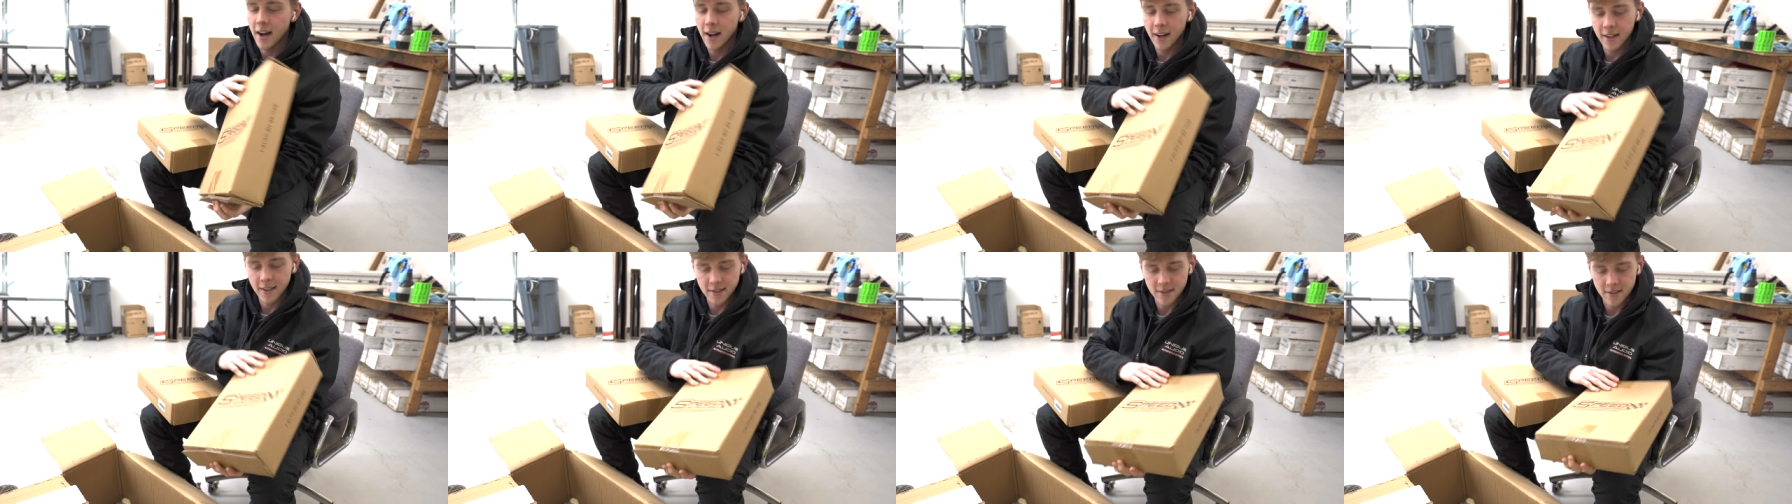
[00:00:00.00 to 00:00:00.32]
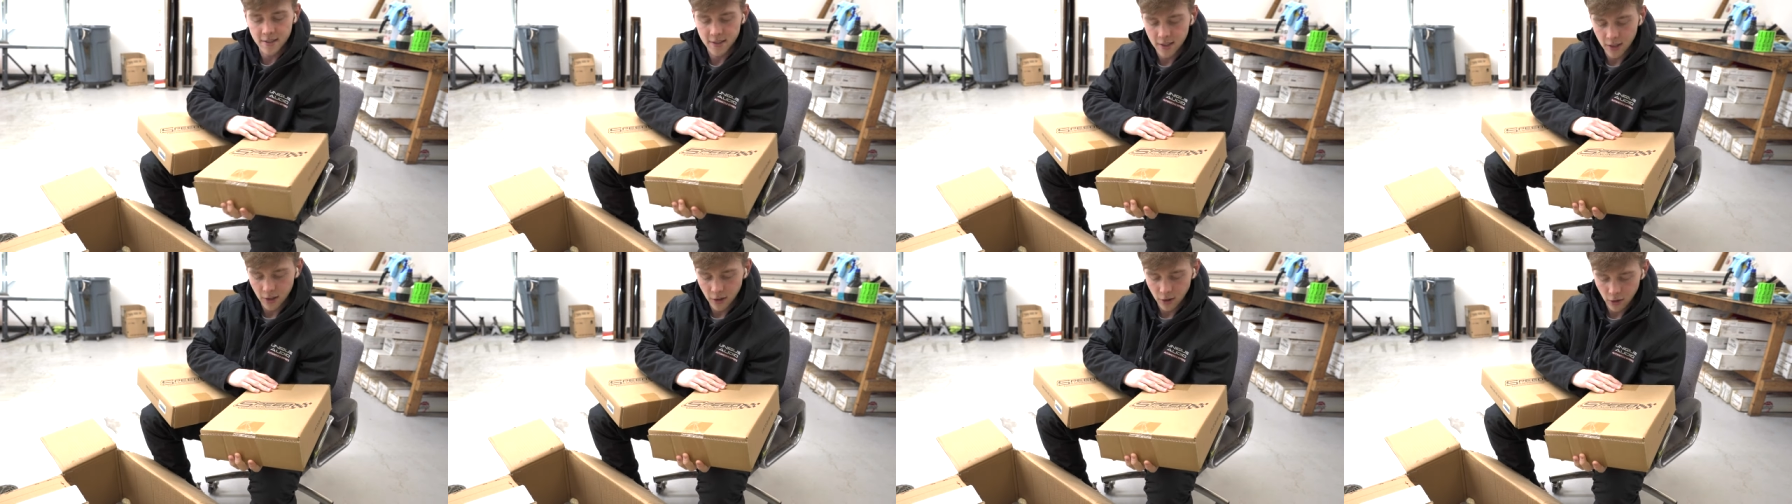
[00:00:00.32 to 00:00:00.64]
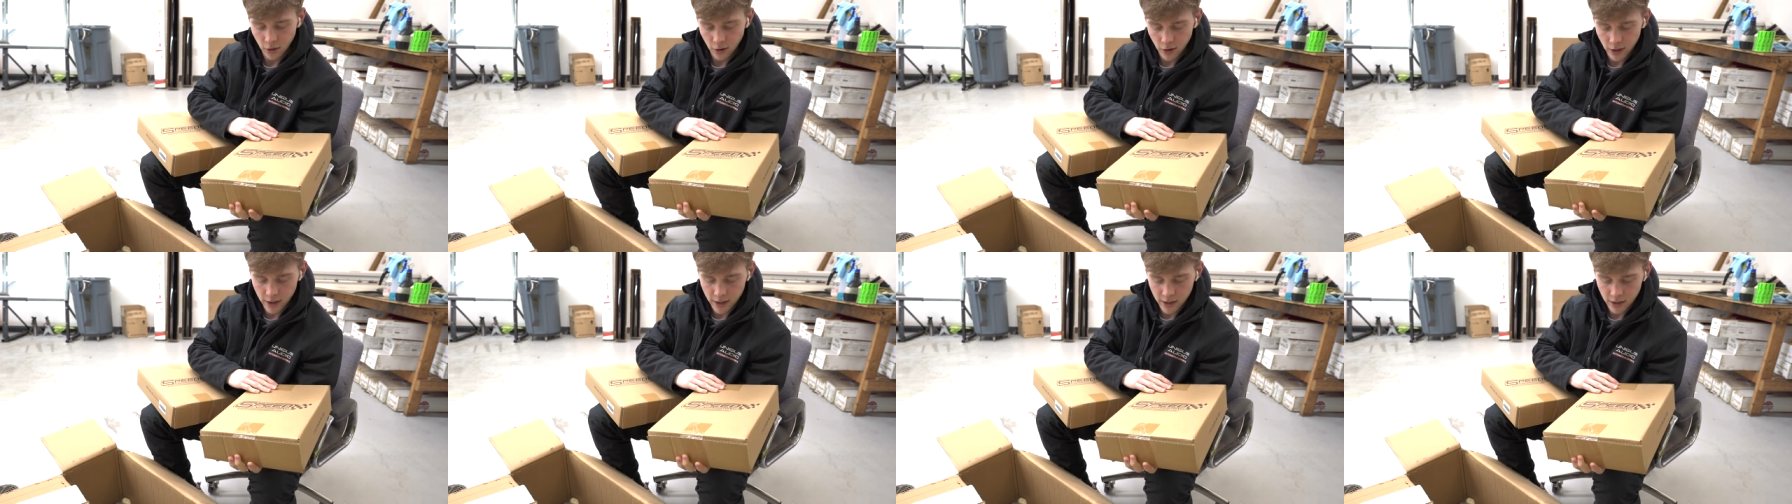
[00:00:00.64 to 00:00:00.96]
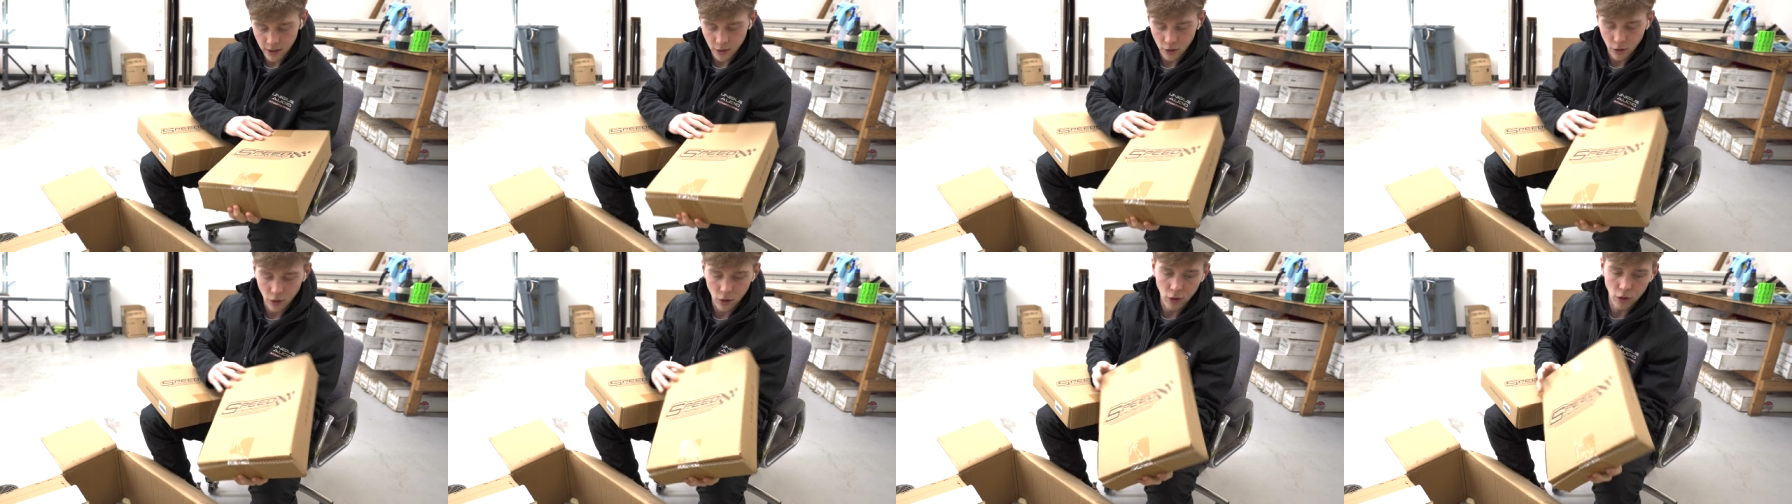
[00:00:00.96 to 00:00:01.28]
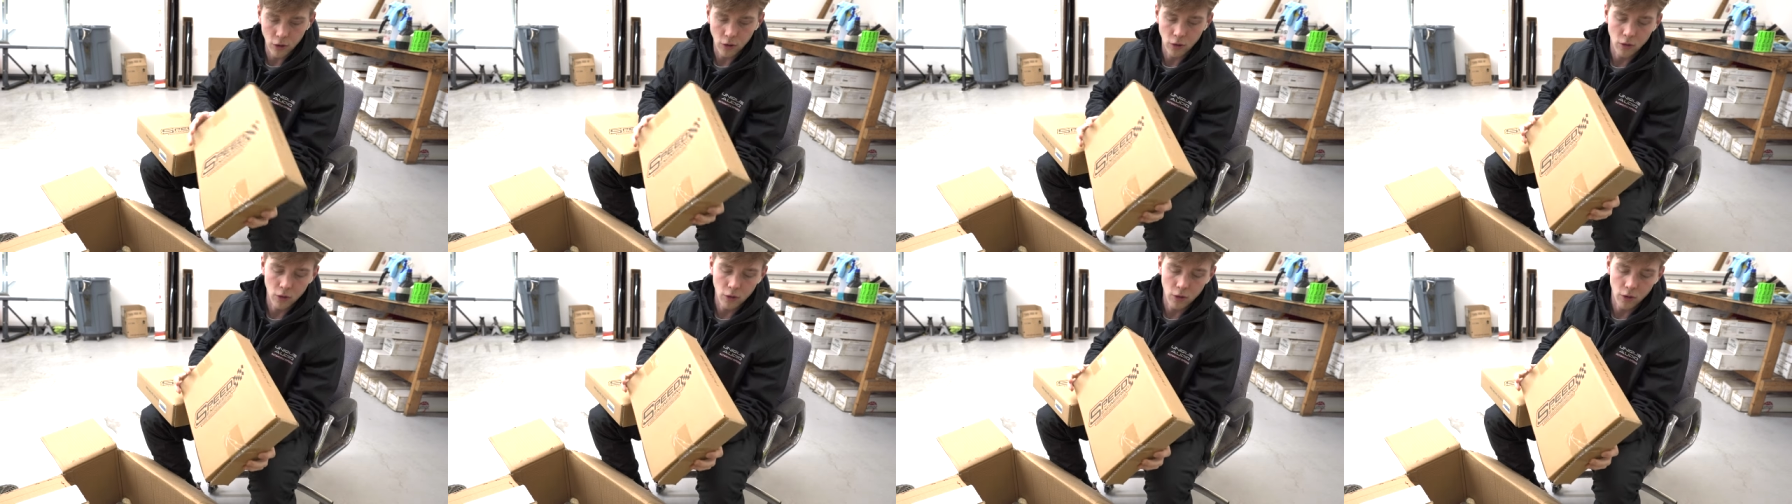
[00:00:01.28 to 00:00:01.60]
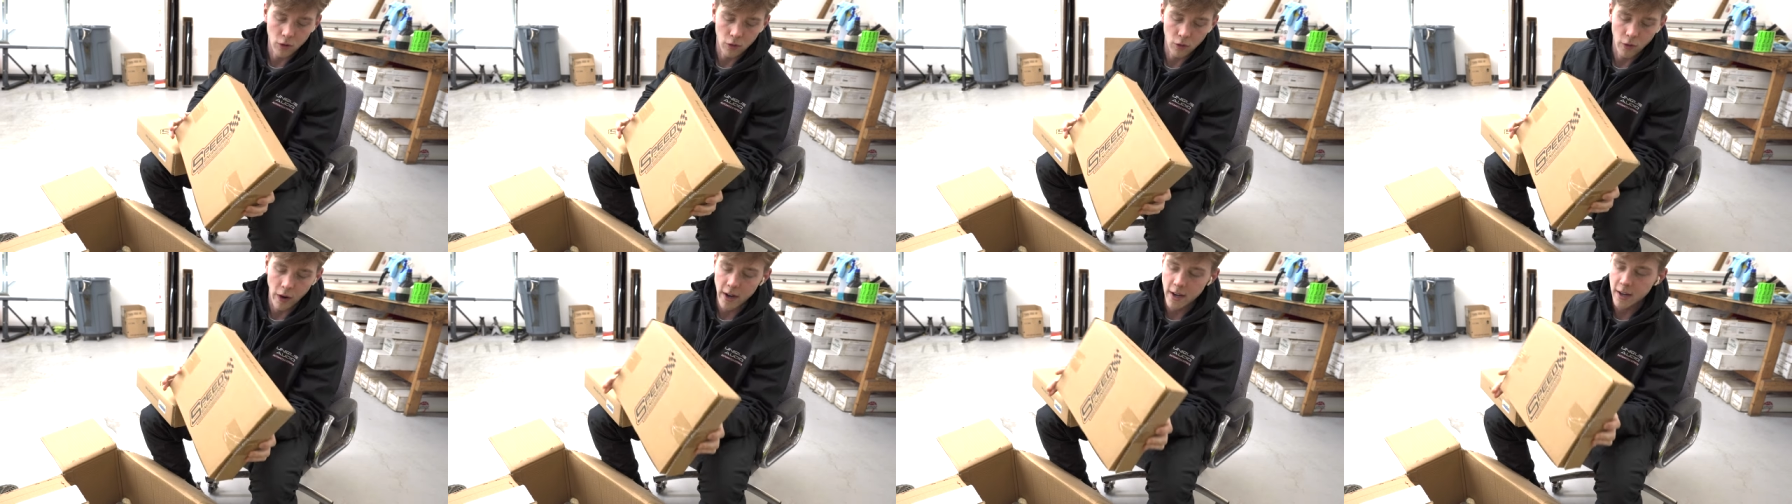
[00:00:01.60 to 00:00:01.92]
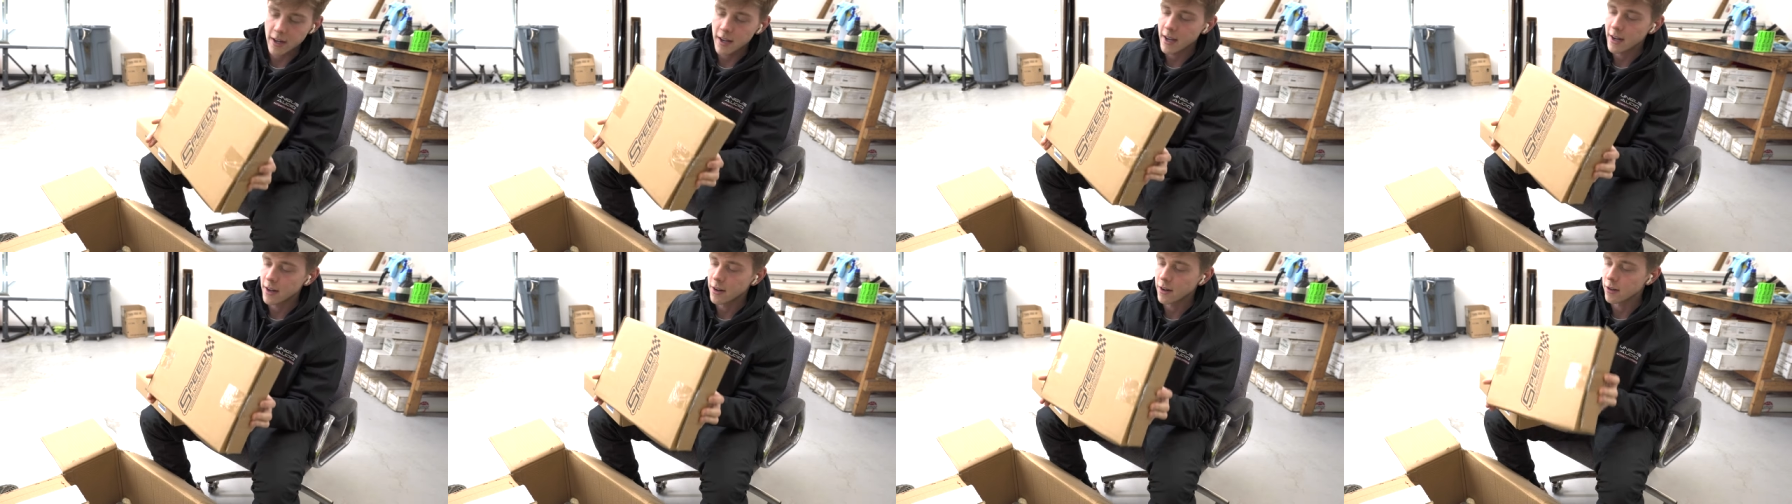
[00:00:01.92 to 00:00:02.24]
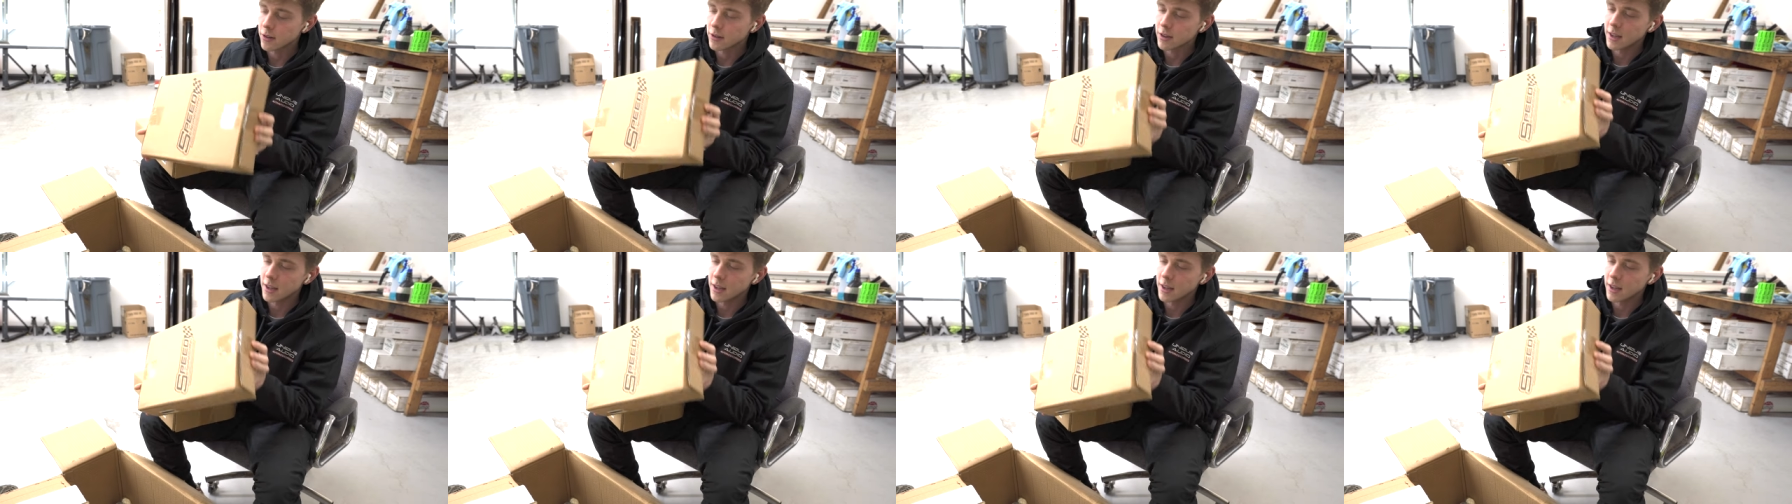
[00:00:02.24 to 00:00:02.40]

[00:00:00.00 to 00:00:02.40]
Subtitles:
auxiliary little radiator